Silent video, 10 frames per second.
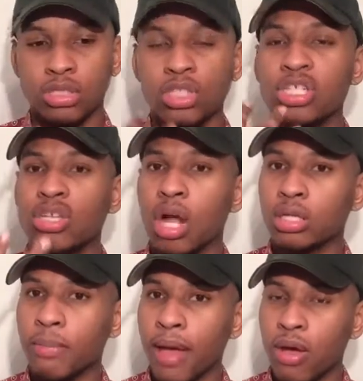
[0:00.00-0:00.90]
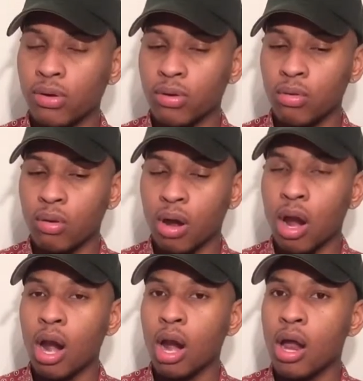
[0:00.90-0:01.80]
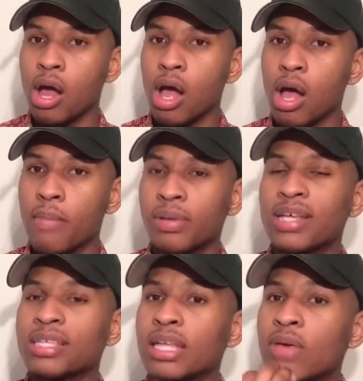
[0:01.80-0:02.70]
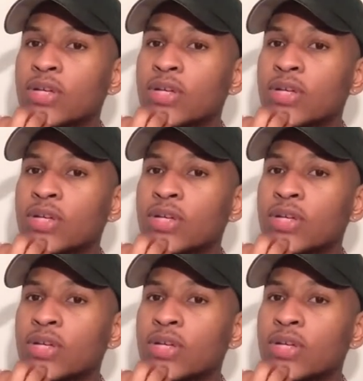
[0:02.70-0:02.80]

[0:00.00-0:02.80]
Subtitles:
she talked about her, because I